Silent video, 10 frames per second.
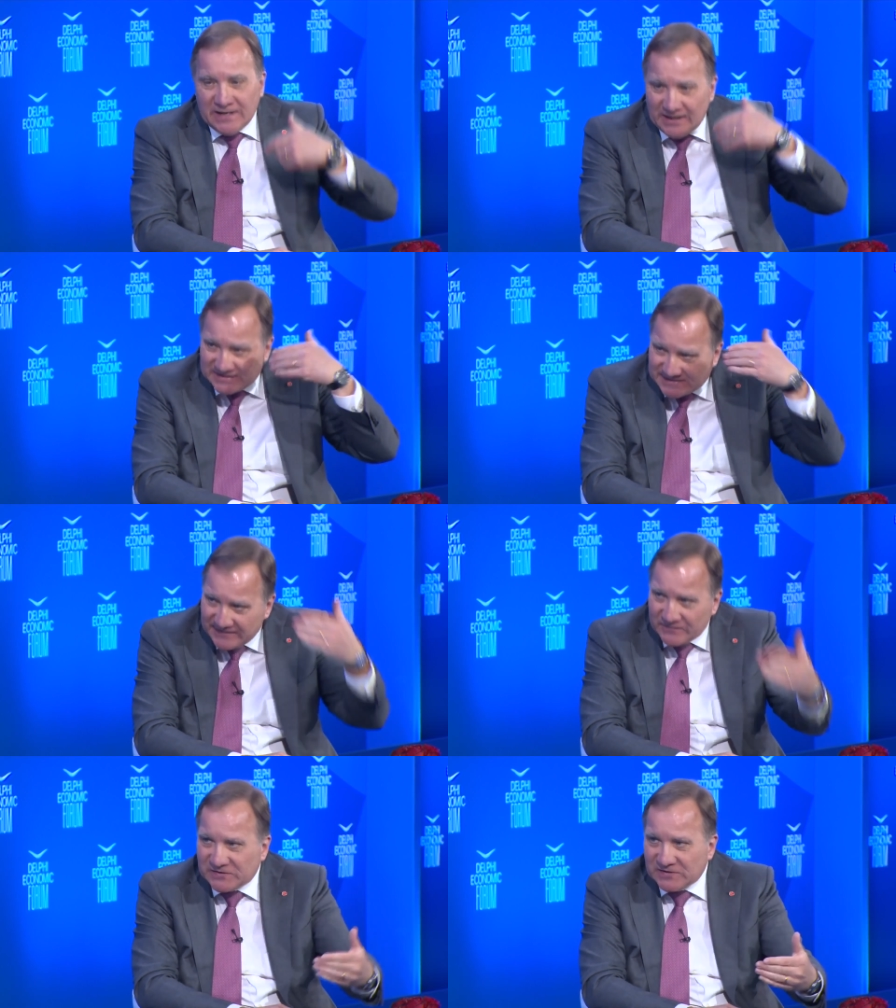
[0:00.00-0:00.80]
it's
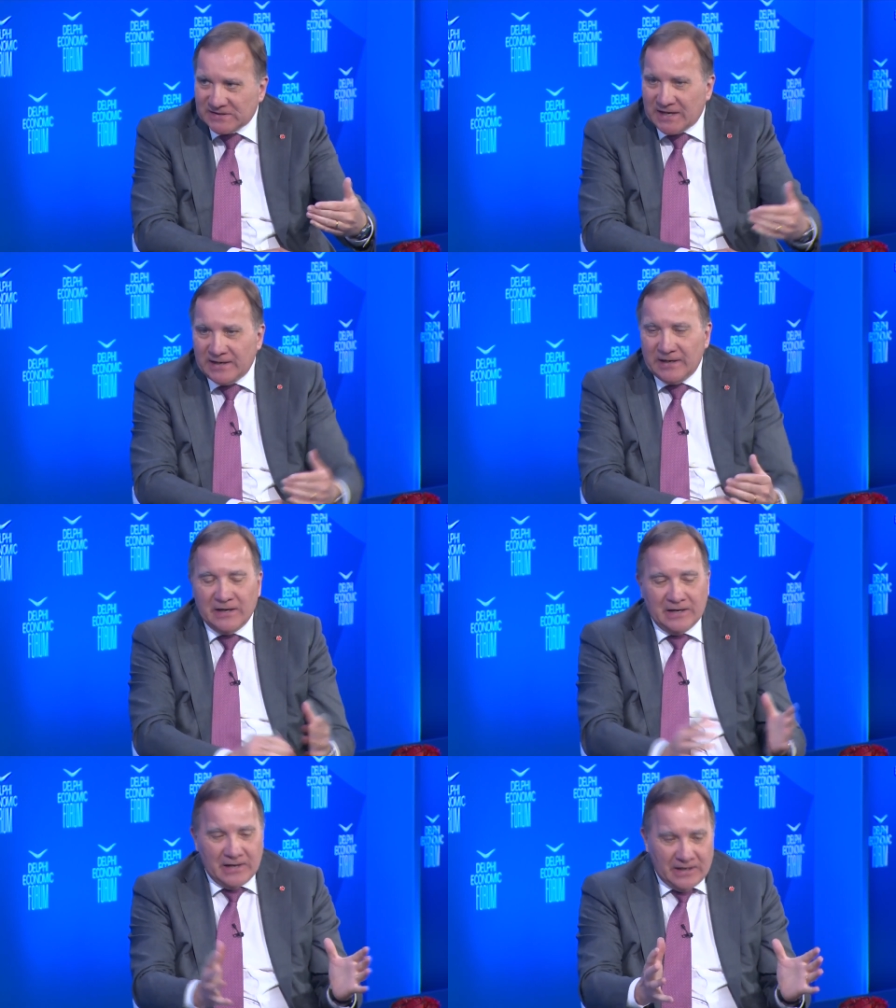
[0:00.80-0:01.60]
civil
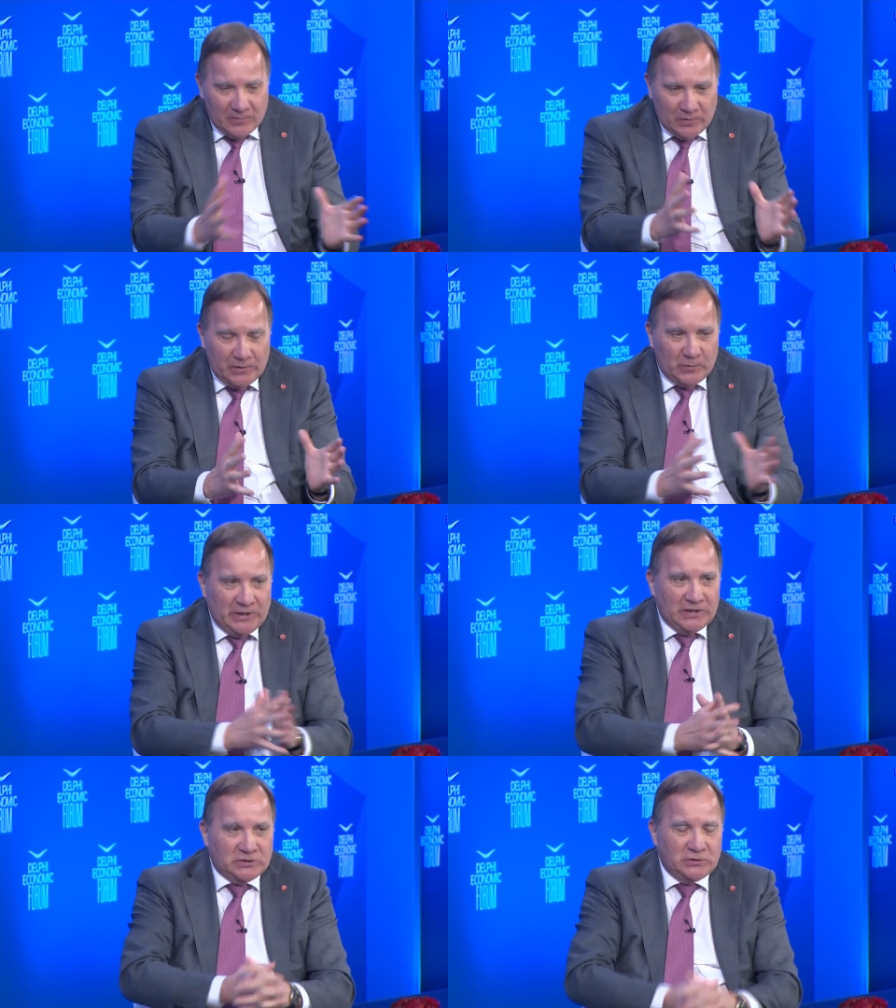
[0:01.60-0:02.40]
society. We
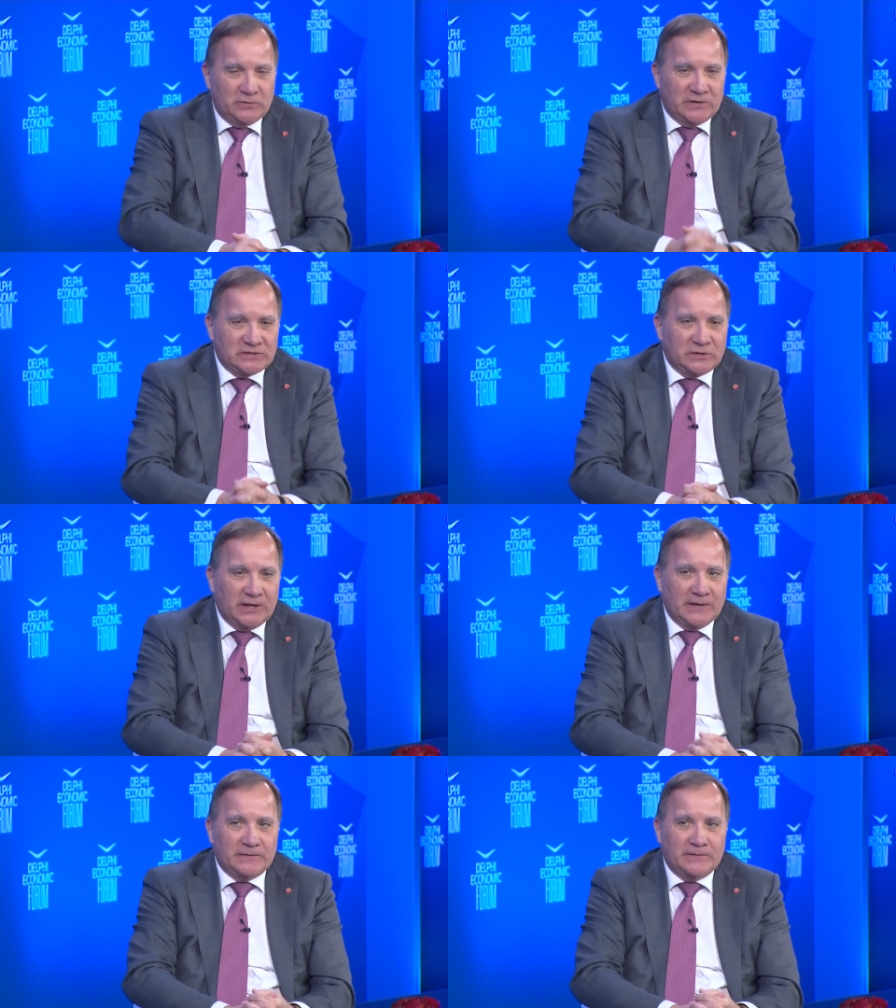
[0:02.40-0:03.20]
need to do this
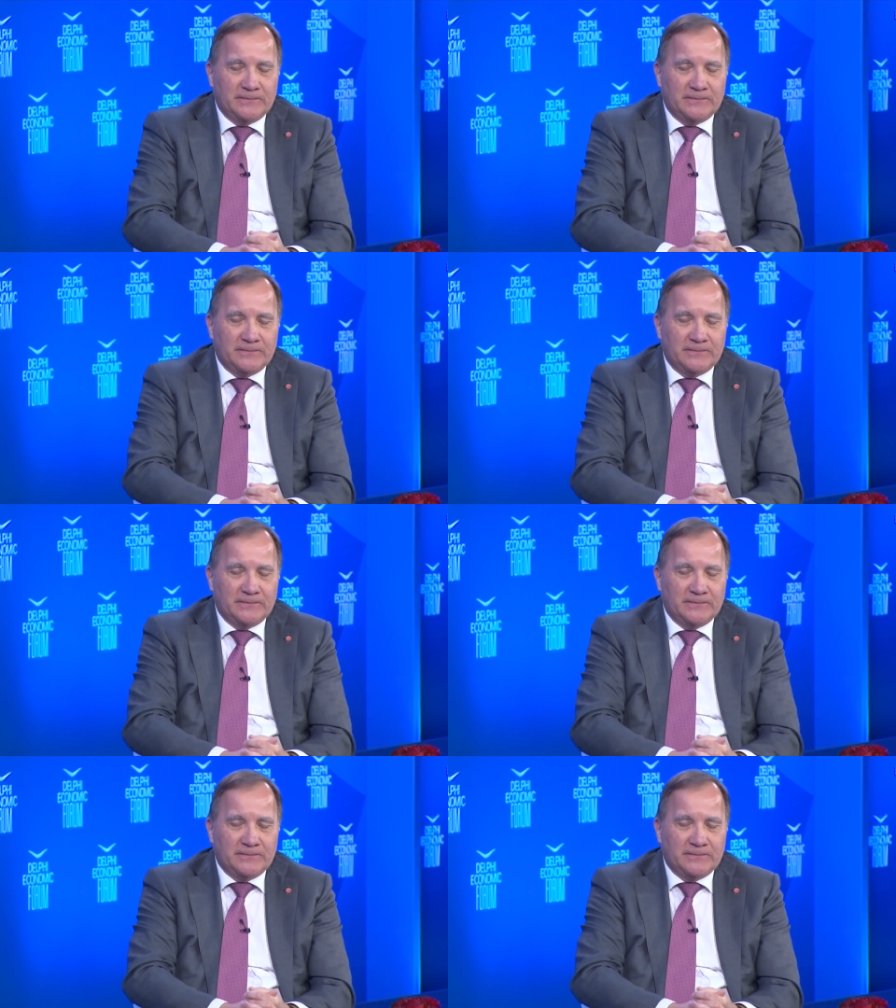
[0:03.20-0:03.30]
together.